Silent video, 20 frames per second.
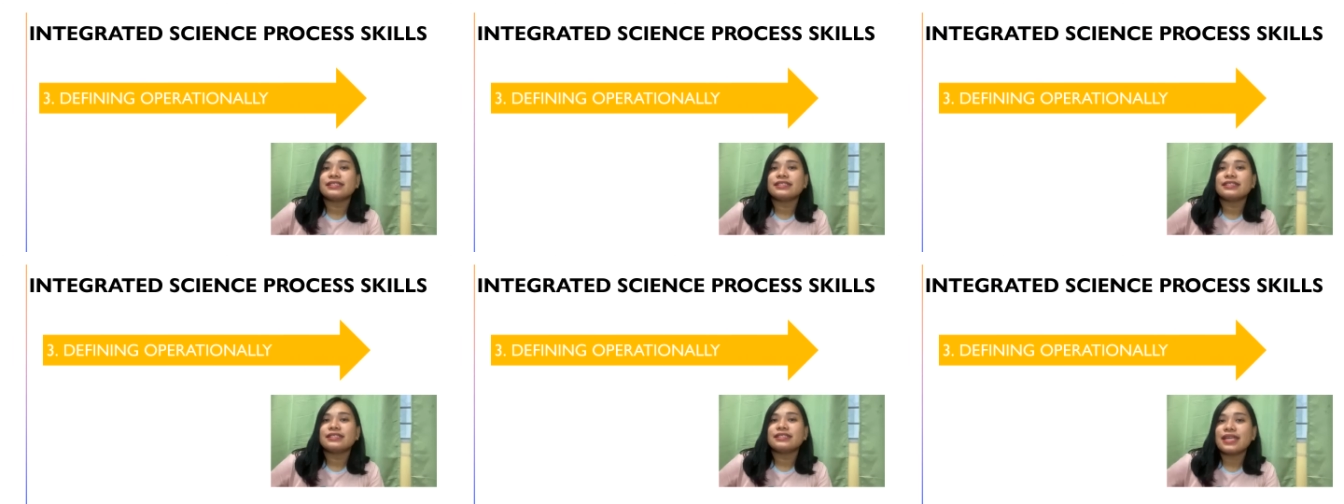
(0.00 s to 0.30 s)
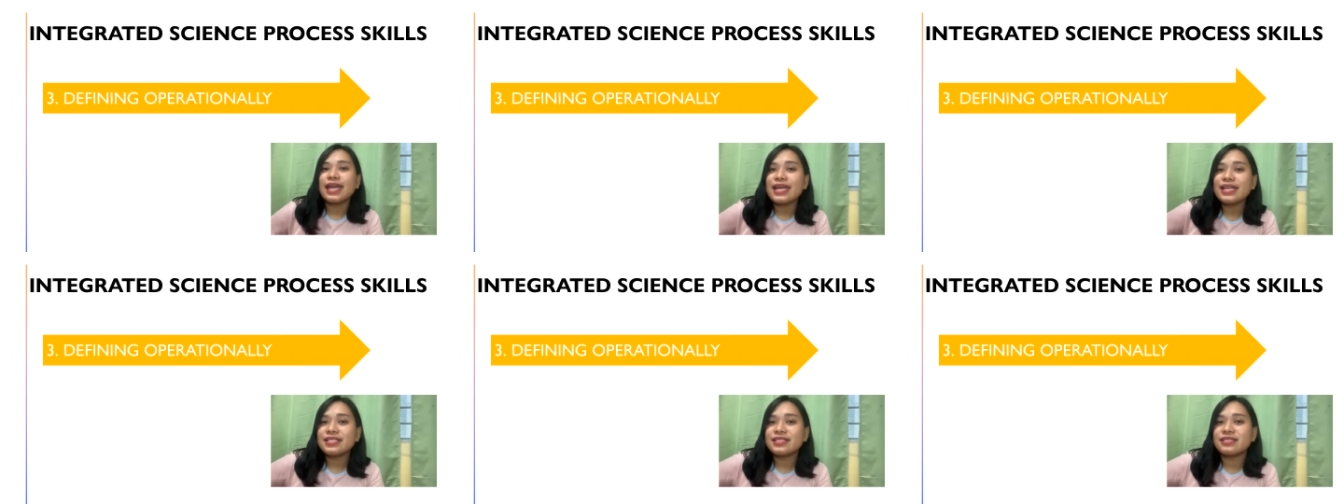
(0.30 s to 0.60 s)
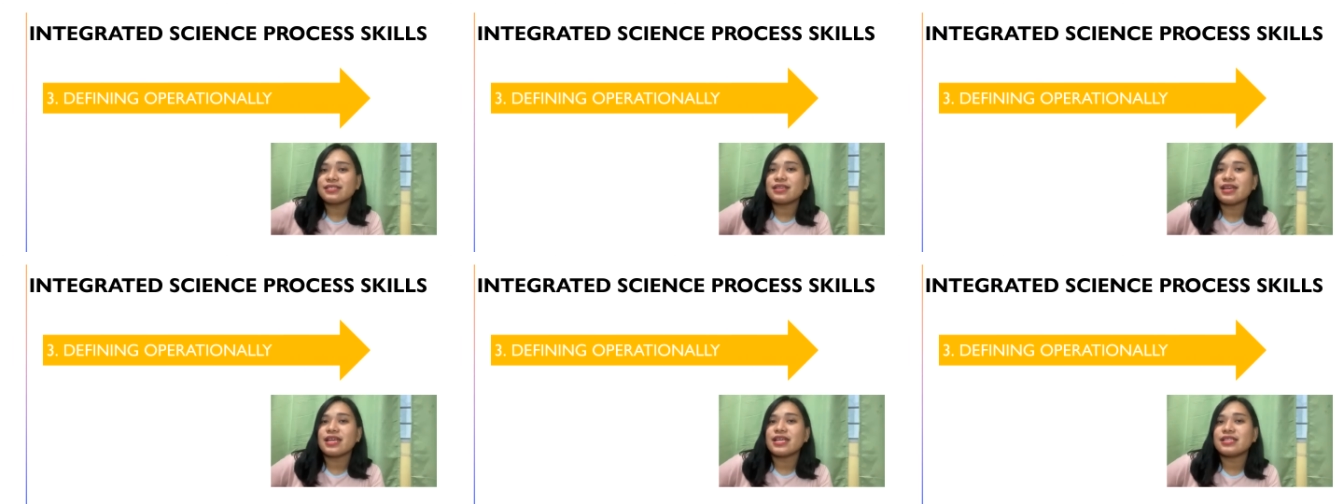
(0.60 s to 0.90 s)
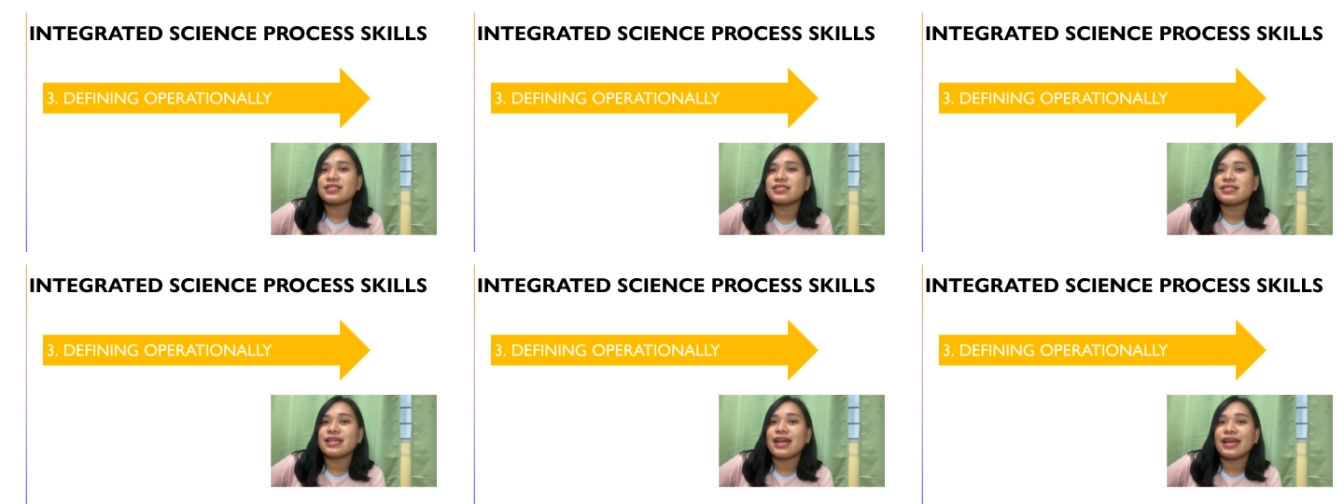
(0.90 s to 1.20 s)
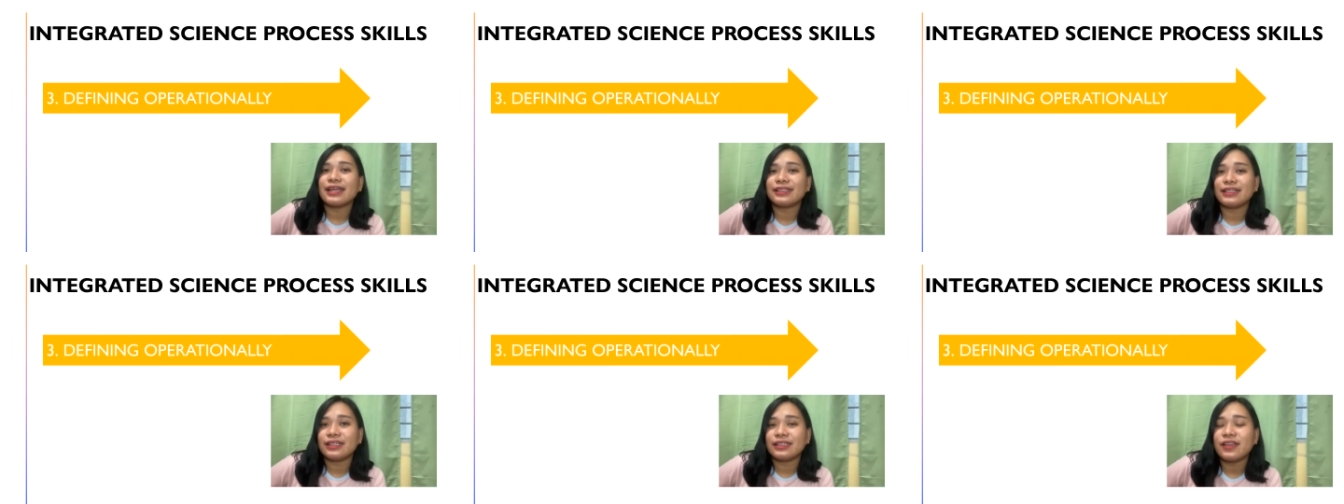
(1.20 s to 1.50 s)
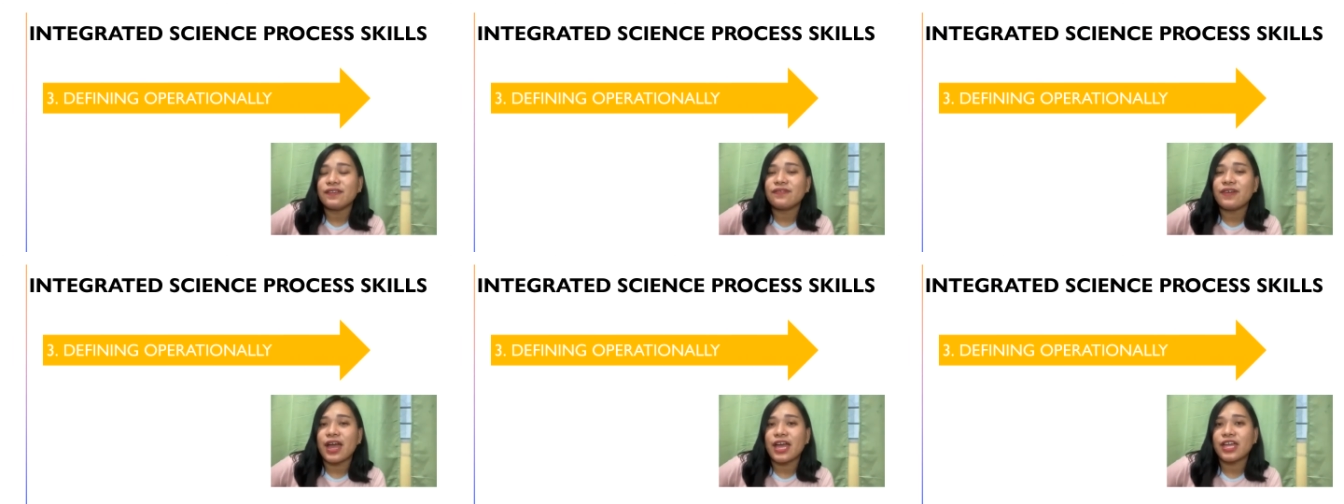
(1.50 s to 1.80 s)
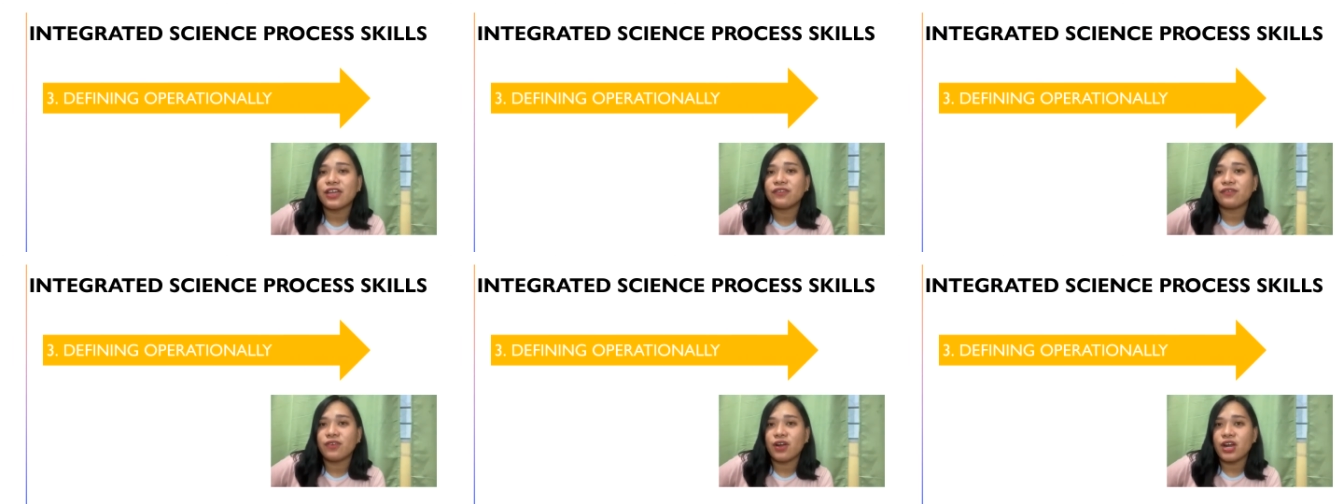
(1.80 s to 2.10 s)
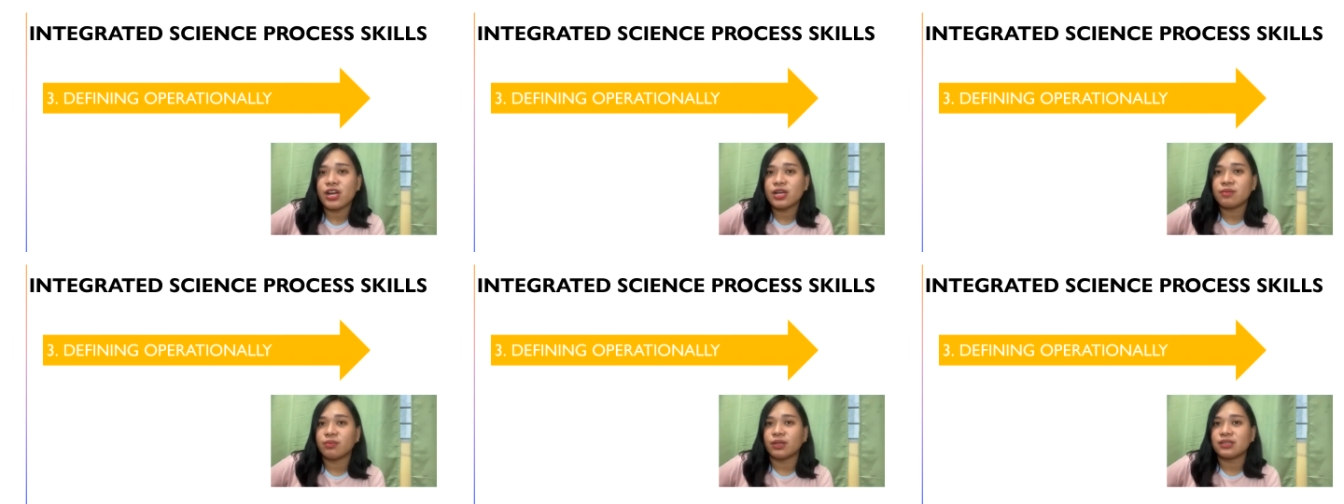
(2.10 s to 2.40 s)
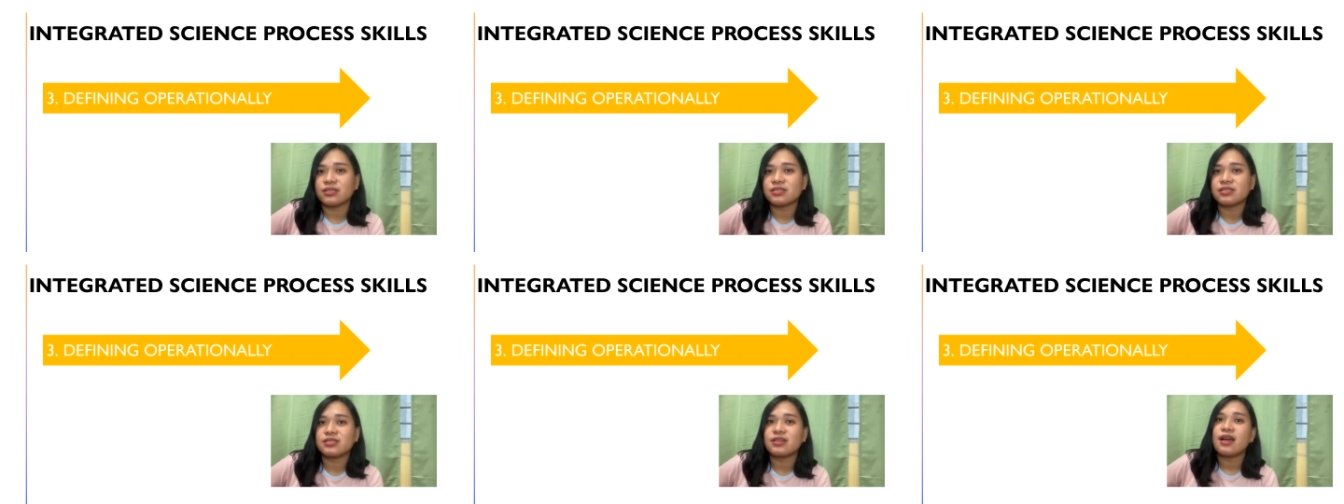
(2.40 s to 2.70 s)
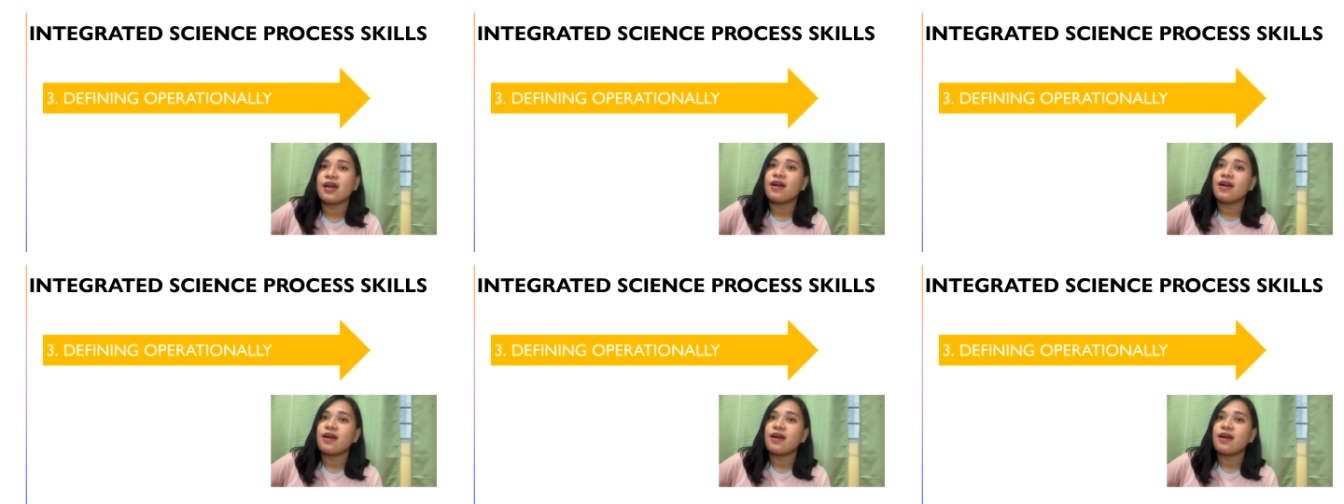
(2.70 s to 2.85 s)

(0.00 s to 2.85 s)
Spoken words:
Next is identifying variables.